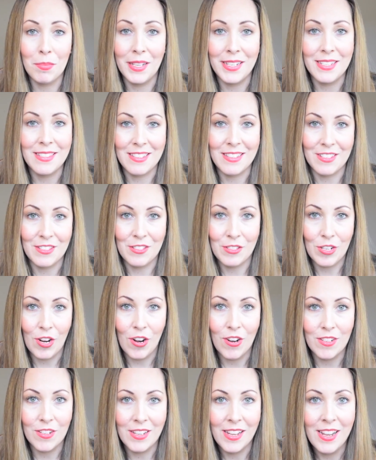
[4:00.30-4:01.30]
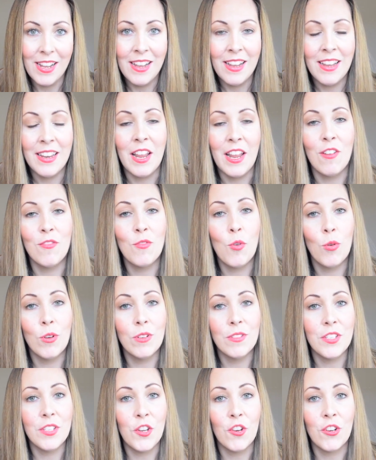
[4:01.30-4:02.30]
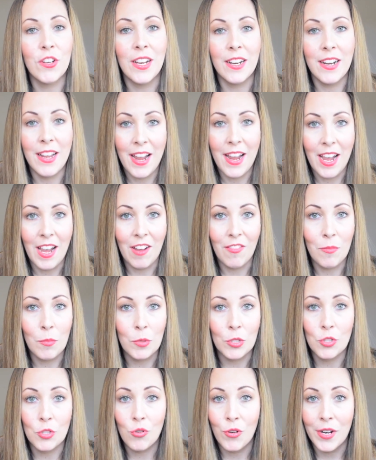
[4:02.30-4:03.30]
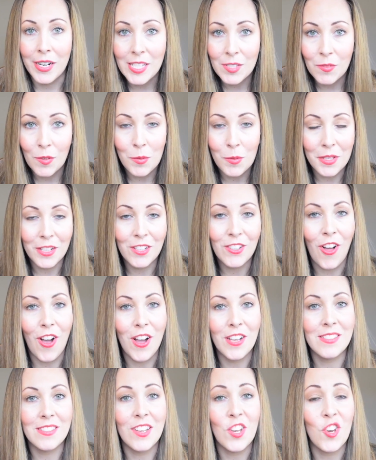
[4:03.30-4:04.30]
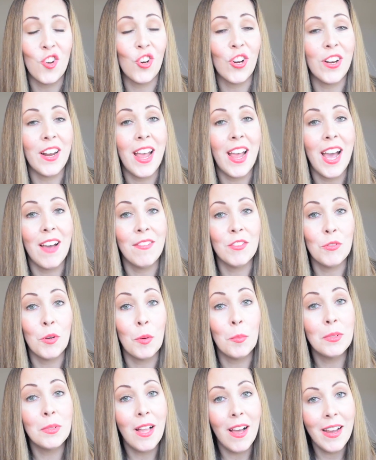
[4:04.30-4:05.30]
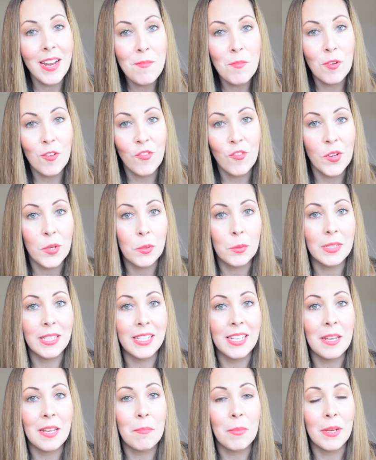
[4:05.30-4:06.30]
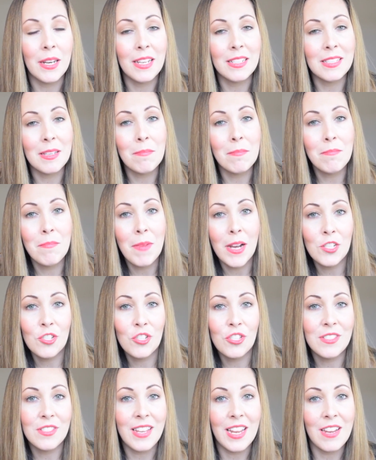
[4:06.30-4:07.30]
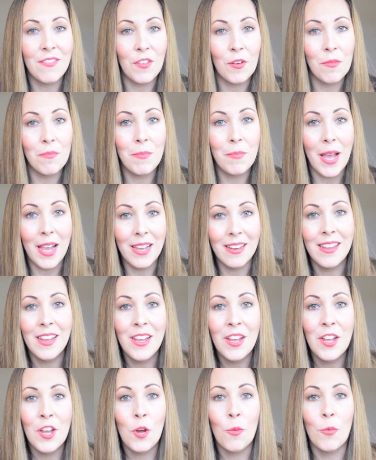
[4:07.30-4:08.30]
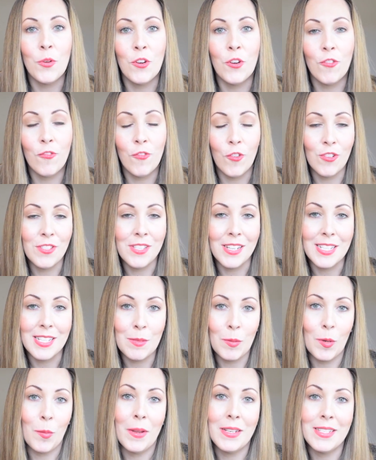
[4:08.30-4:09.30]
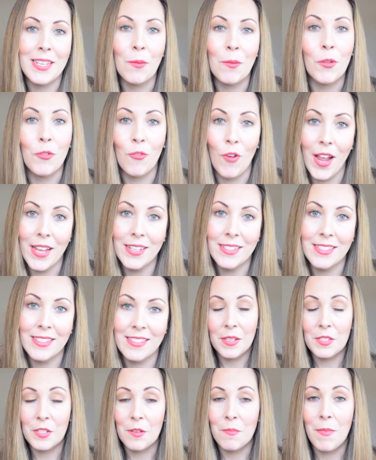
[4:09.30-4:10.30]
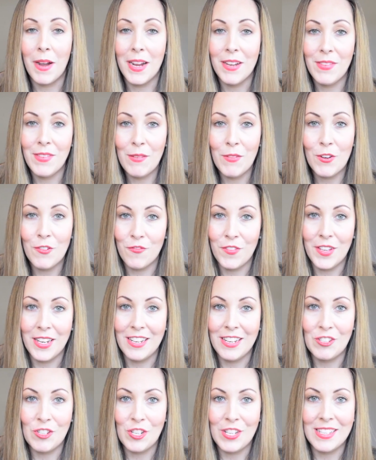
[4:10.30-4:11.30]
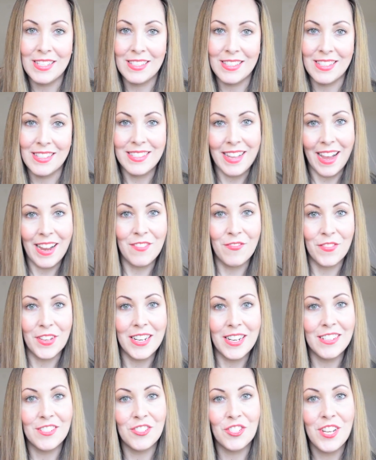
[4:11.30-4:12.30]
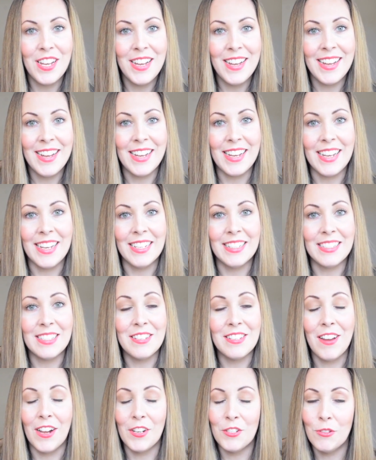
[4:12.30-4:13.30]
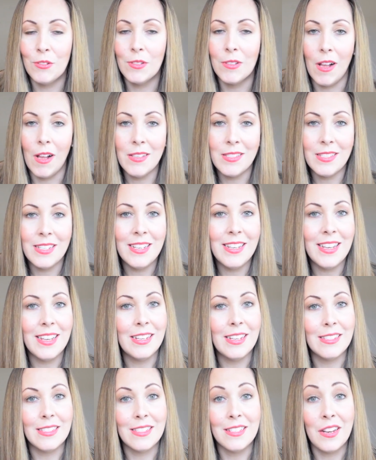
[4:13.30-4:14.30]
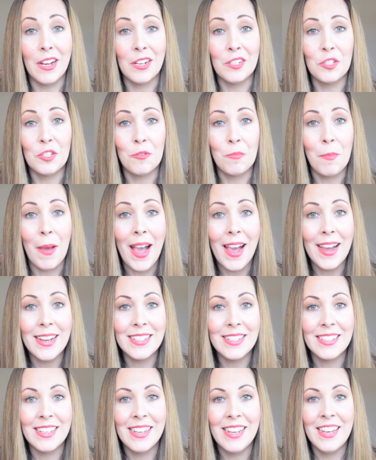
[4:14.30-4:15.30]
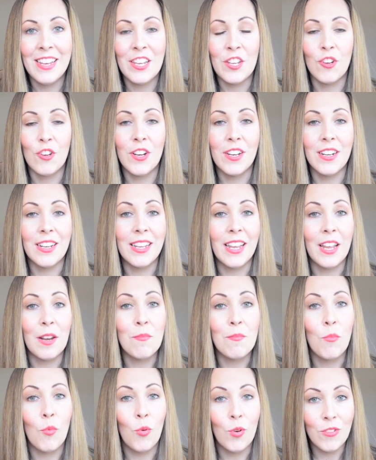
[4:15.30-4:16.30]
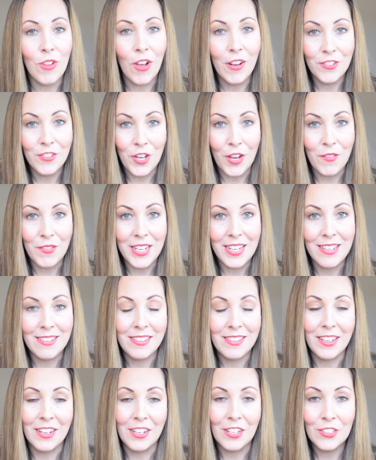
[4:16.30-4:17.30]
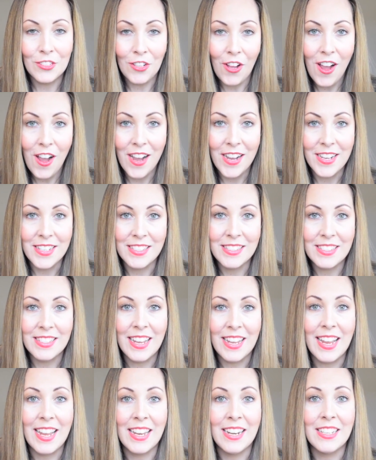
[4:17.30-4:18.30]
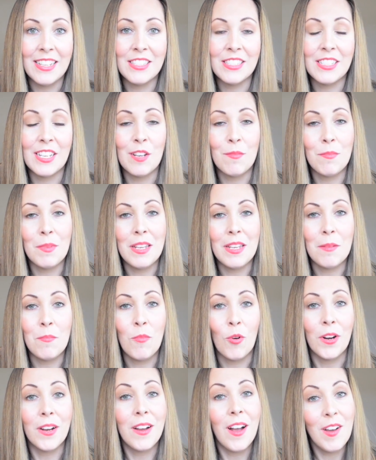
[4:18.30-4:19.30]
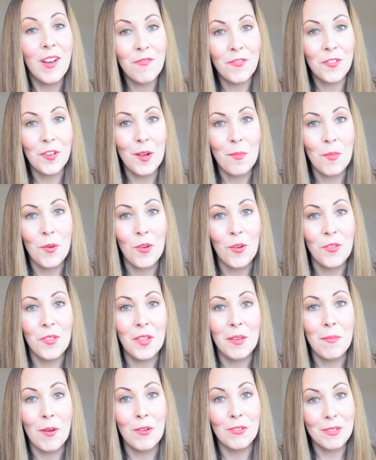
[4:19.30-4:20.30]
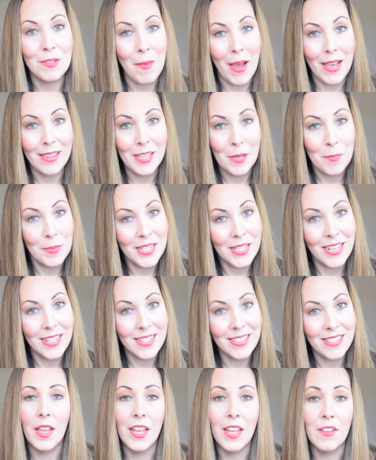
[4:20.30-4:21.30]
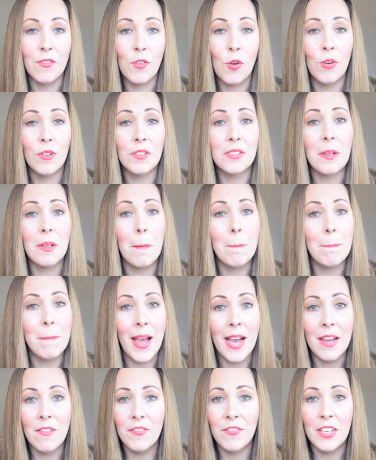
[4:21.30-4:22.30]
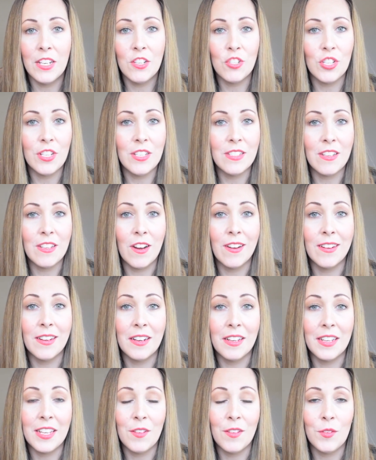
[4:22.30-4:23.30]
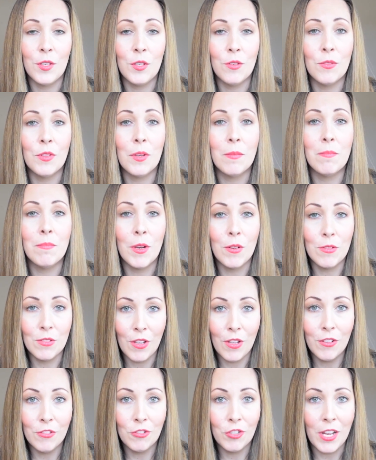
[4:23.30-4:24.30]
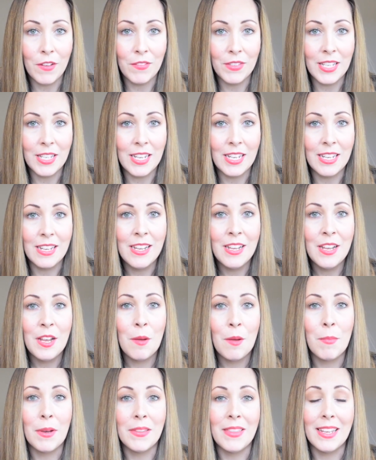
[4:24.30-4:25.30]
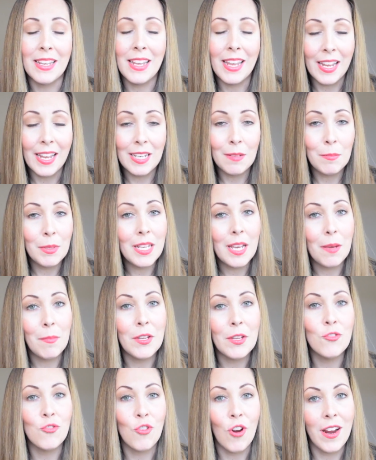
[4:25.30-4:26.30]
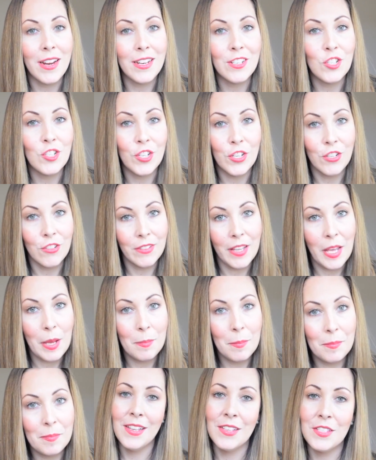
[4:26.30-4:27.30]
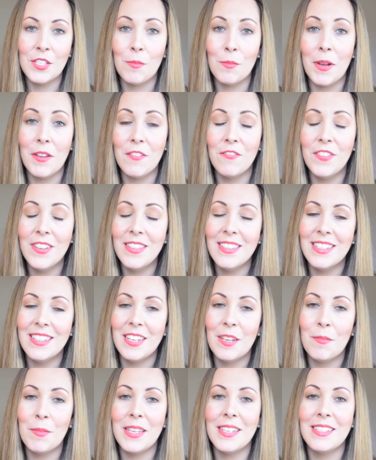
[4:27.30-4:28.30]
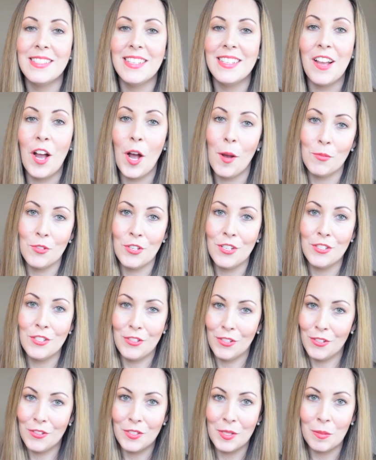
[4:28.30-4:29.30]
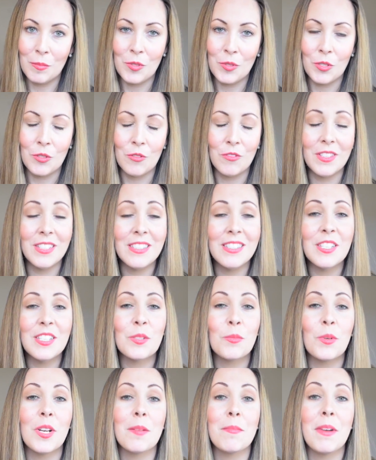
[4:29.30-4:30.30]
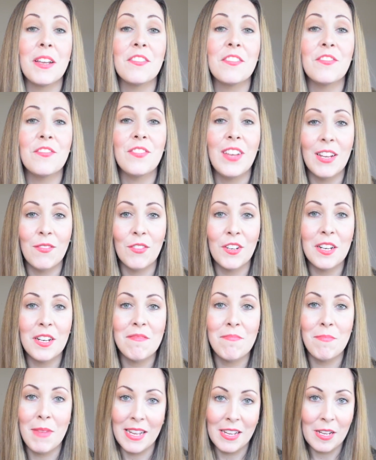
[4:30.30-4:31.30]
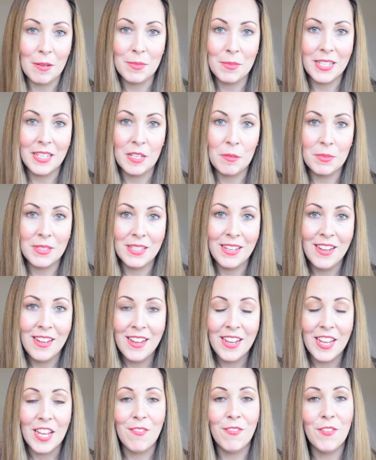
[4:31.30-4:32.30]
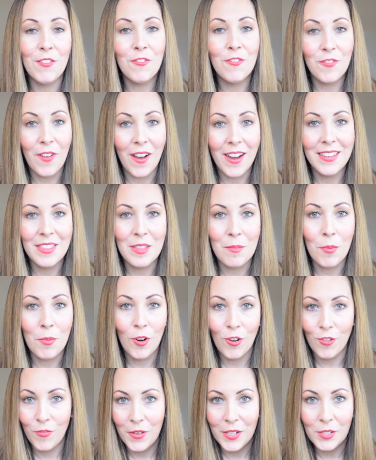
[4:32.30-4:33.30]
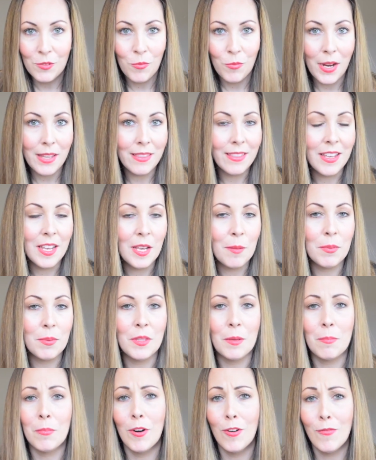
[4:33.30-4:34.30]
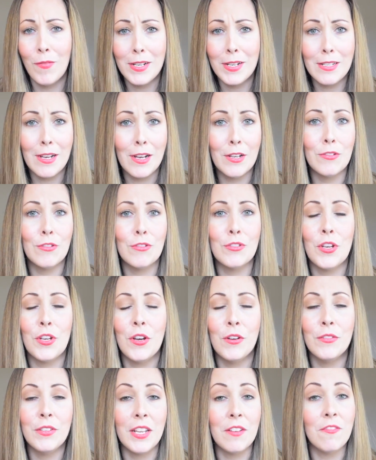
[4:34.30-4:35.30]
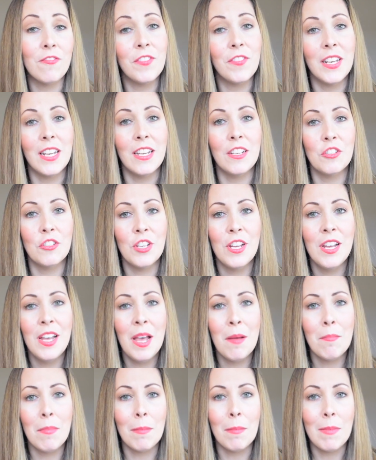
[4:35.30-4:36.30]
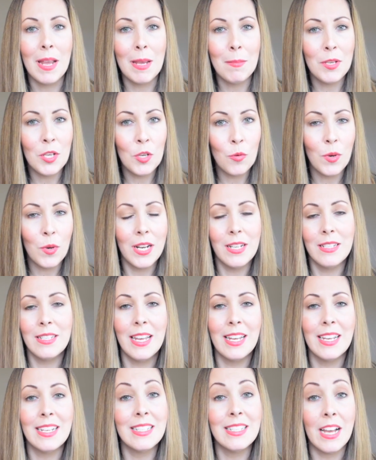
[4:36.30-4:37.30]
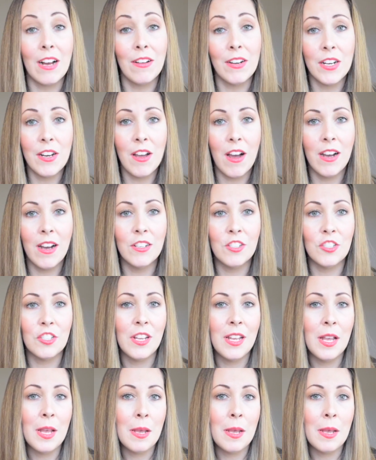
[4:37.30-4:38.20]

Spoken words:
place to start. Now, of course, you're gonna have more transfer with a gloss and you're gonna have to apply it more frequently, but it's a much safer bet when you're first experimenting with reds. So my favorite finish is the satin finish. It's not too glossy, it's not too matte. You're gonna get more longevity than a gloss, and it's gonna be more comfortable than most matte lipsticks. And of course, matte finishes are gonna give you the most longevity, but they can be a bit drying to your lip. So my fifth tip is the option to subdue. This is one of my favorite makeup tips. If you find the perfect red lip, the perfect undertone and finish, but maybe you wanna take it down a notch,